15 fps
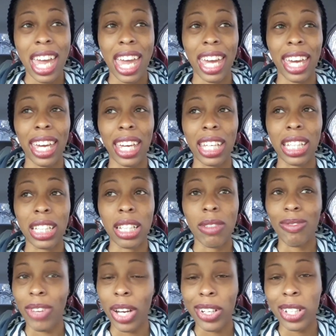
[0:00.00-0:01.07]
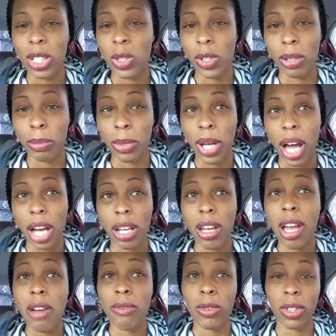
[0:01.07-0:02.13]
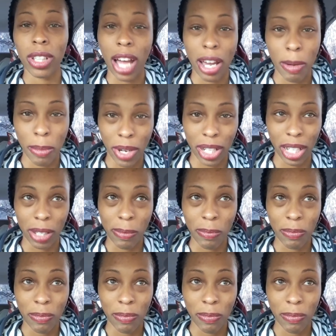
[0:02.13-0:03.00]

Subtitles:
a very short block for a lot of money.